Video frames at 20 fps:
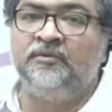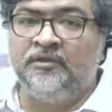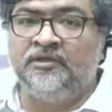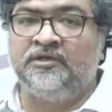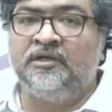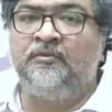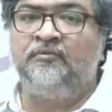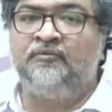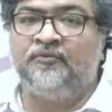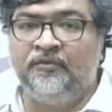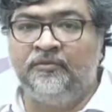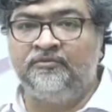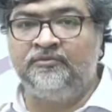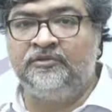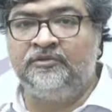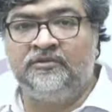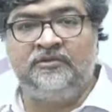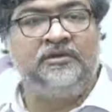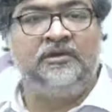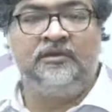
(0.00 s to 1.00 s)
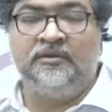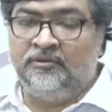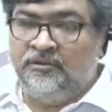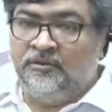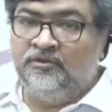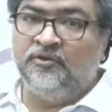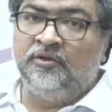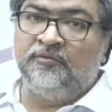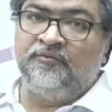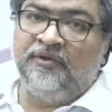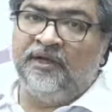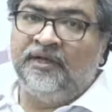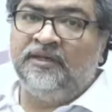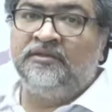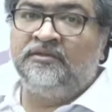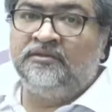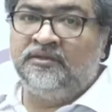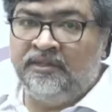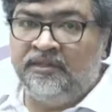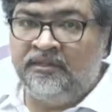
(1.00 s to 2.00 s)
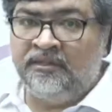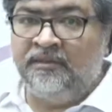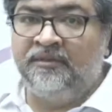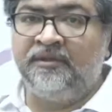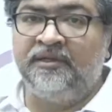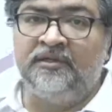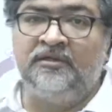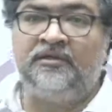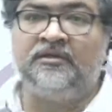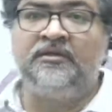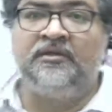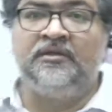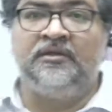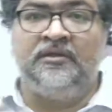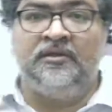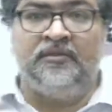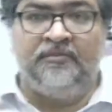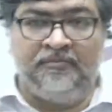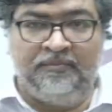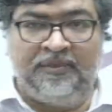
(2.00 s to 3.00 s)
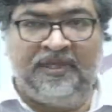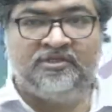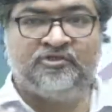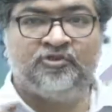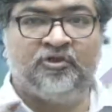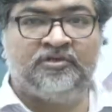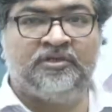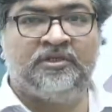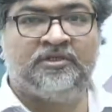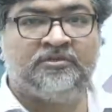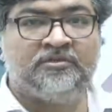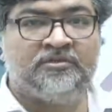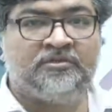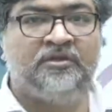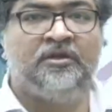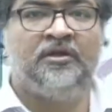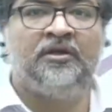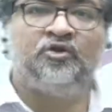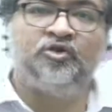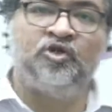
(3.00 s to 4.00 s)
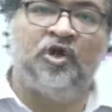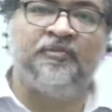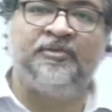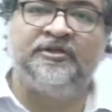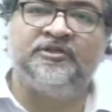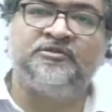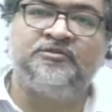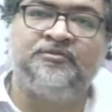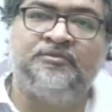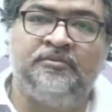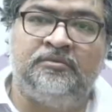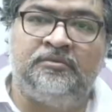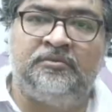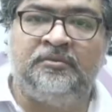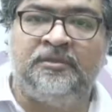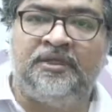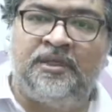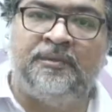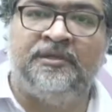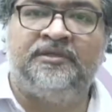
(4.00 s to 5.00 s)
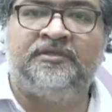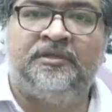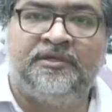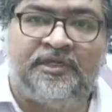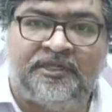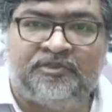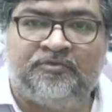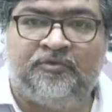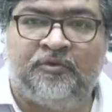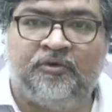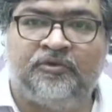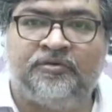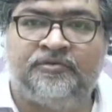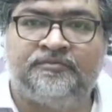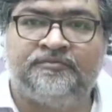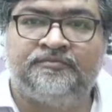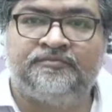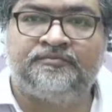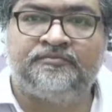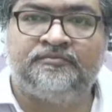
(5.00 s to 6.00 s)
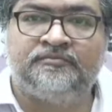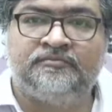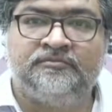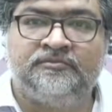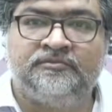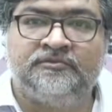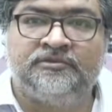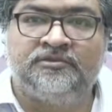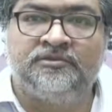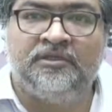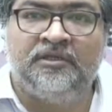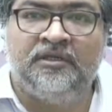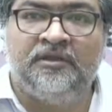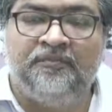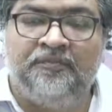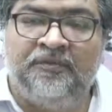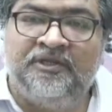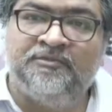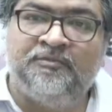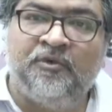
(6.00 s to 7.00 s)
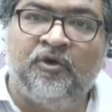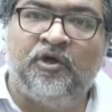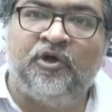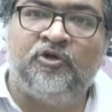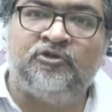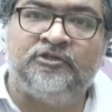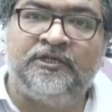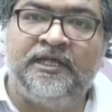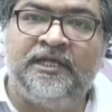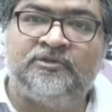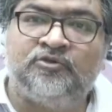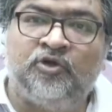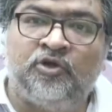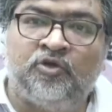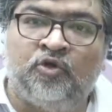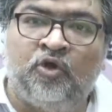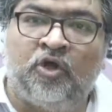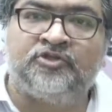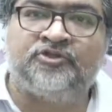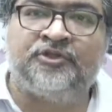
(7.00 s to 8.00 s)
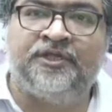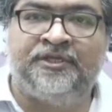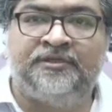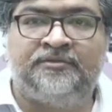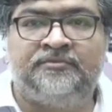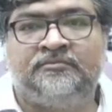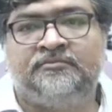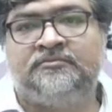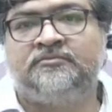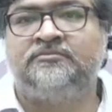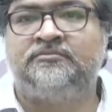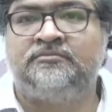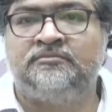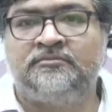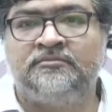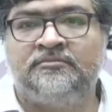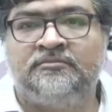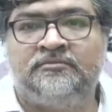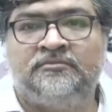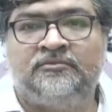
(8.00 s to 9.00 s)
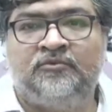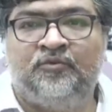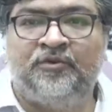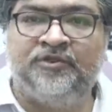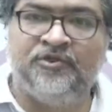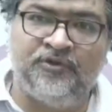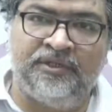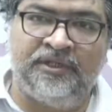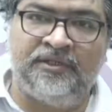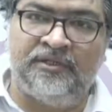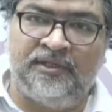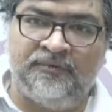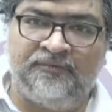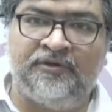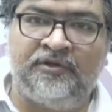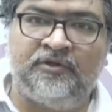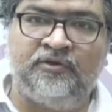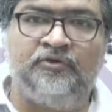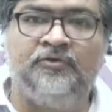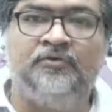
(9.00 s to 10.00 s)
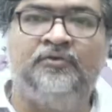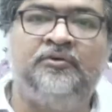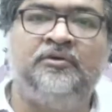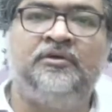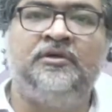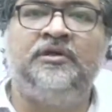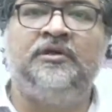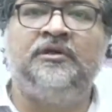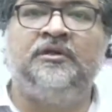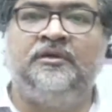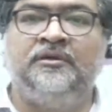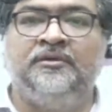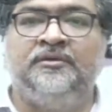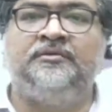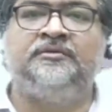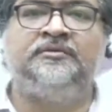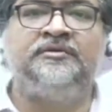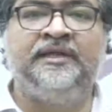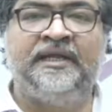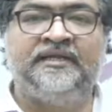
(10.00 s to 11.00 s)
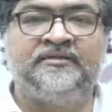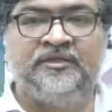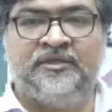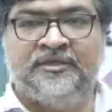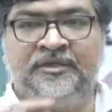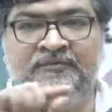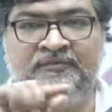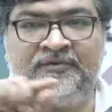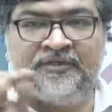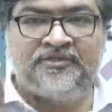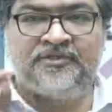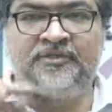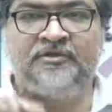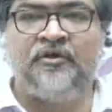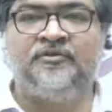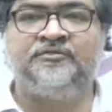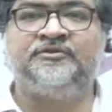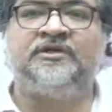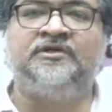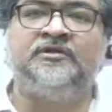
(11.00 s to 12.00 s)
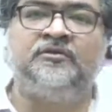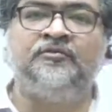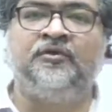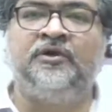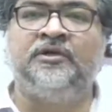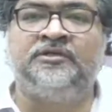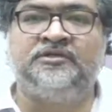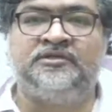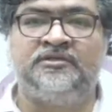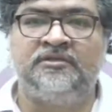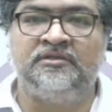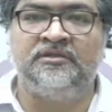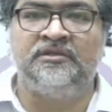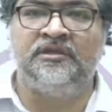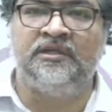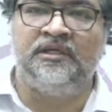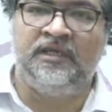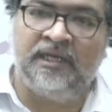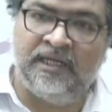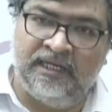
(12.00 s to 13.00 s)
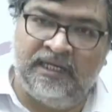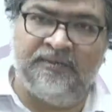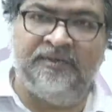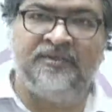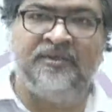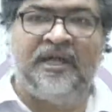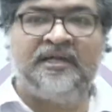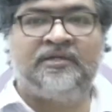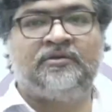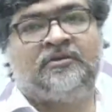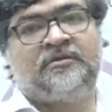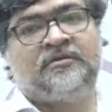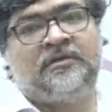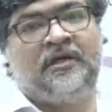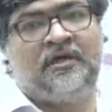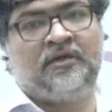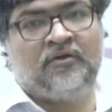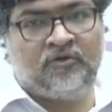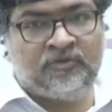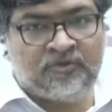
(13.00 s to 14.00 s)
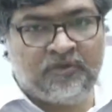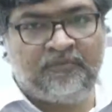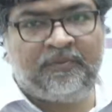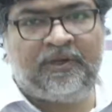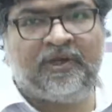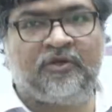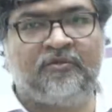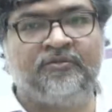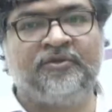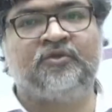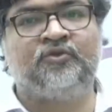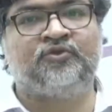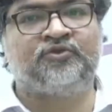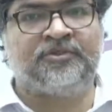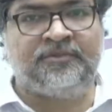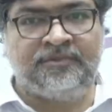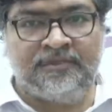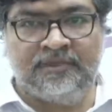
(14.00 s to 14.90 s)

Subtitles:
from you'll find given based on the topics given in the textbook. This book also has got glossary, which you can refer to get the definition of certain words, and even that are also part of the question.